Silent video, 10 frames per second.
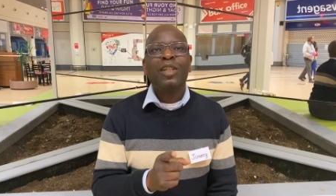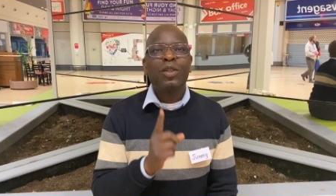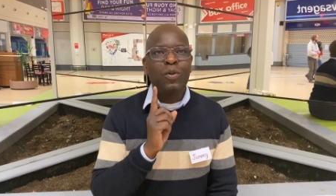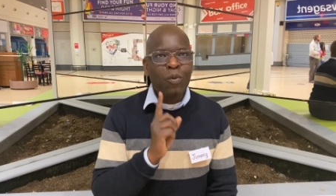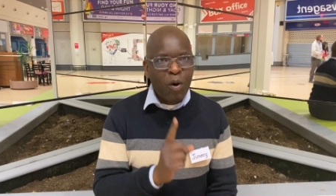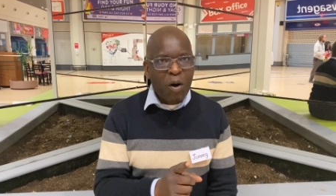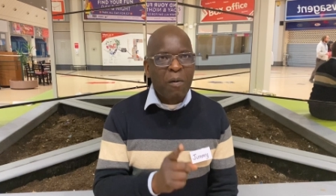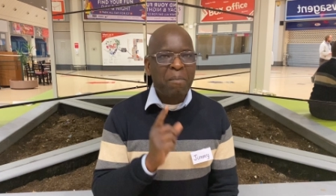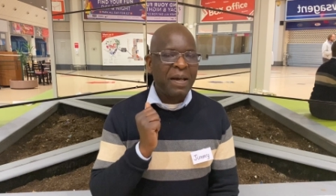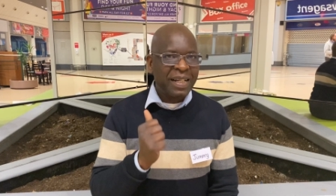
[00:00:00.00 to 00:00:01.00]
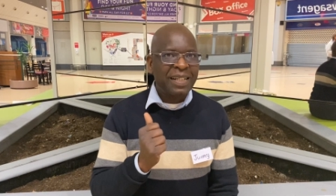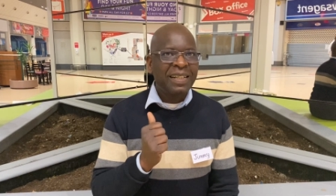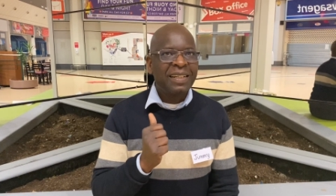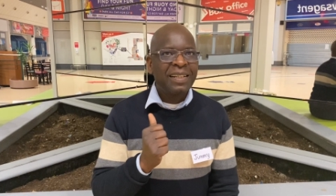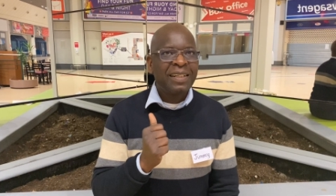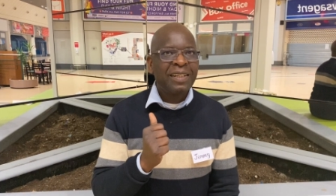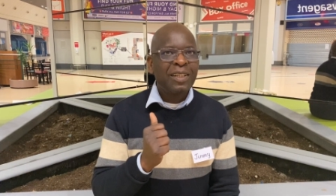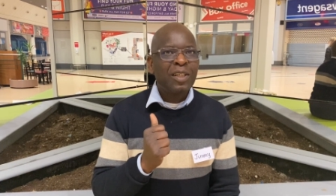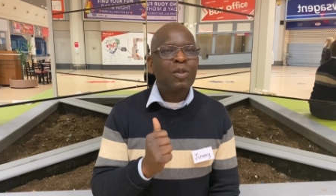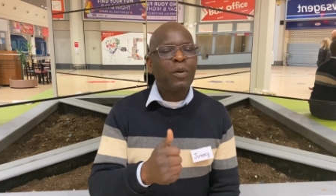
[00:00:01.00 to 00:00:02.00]
to walk back
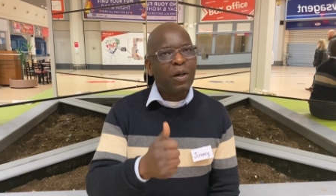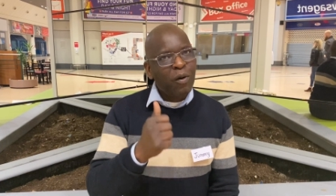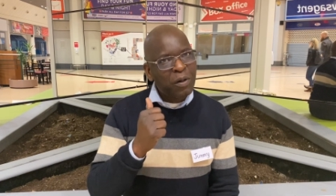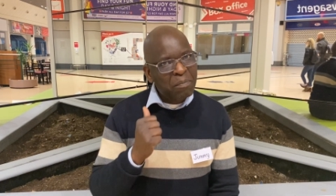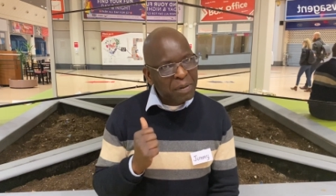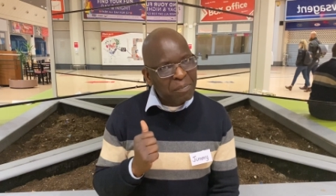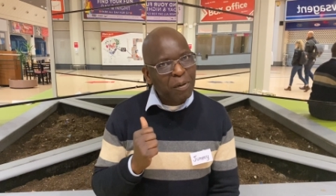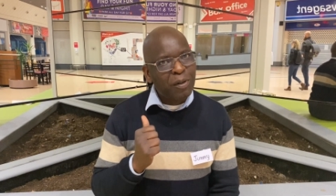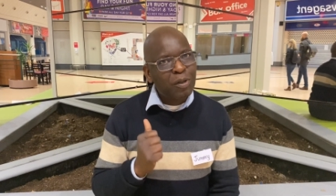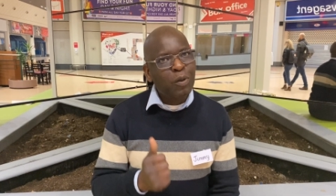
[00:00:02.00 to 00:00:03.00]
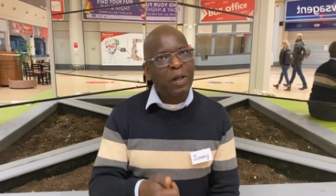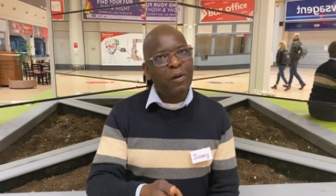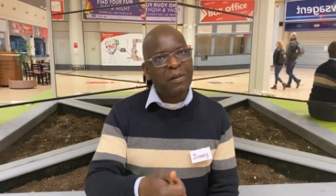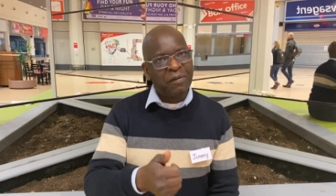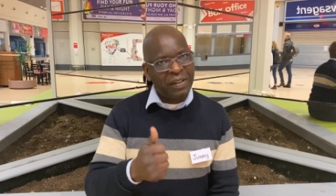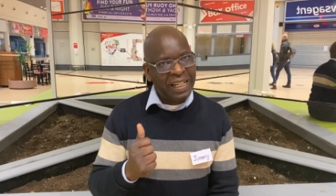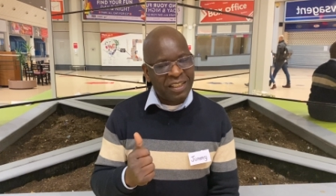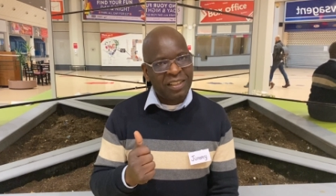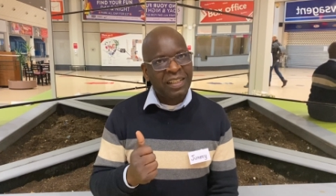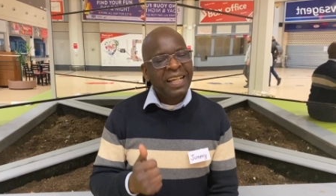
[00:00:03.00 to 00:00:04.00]
to her own people, to her own village.